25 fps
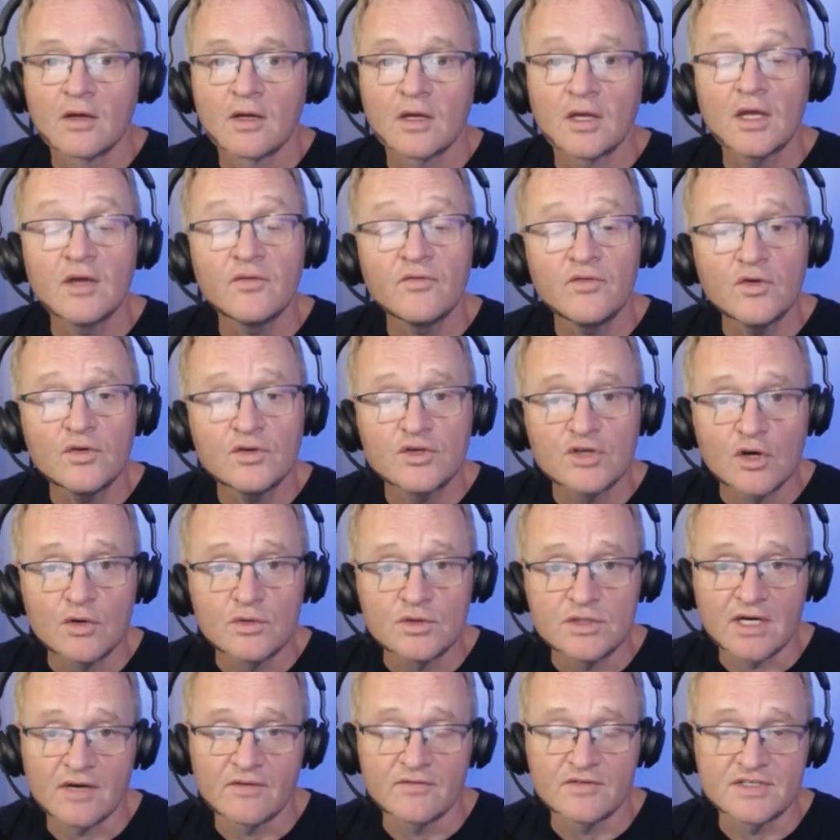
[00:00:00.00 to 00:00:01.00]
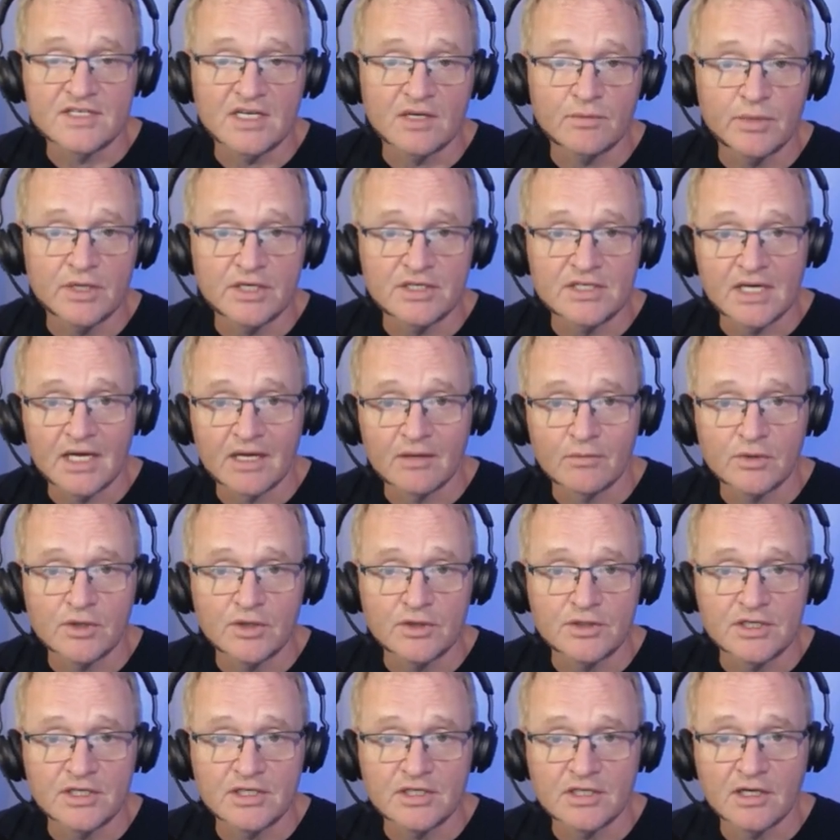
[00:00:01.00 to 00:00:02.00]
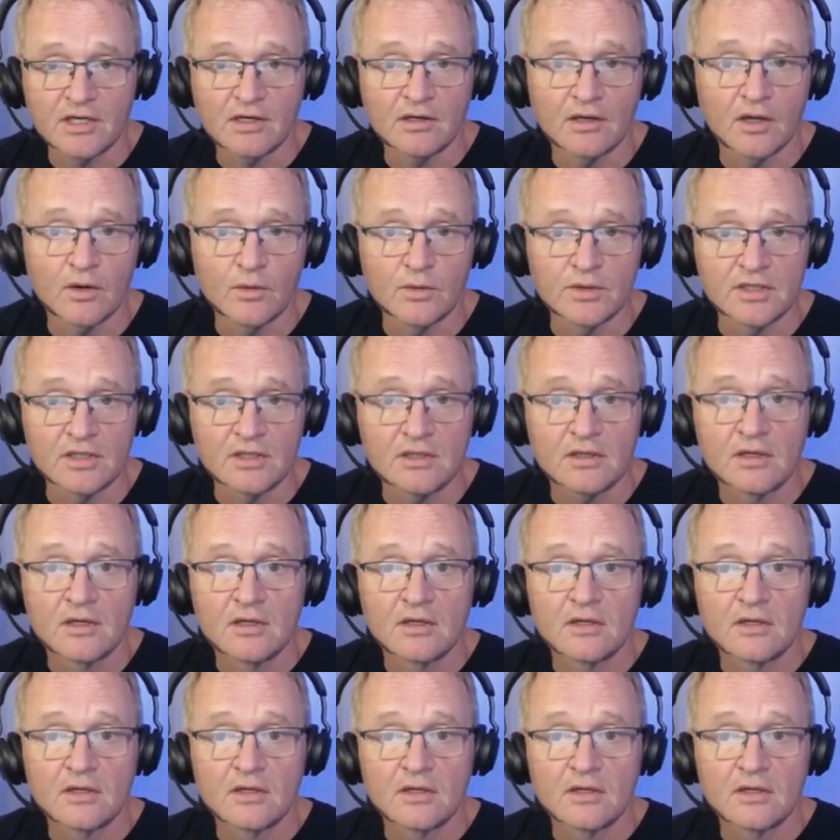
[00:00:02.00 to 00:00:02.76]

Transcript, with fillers: If you don't have Zigbee to M Q T T loaded,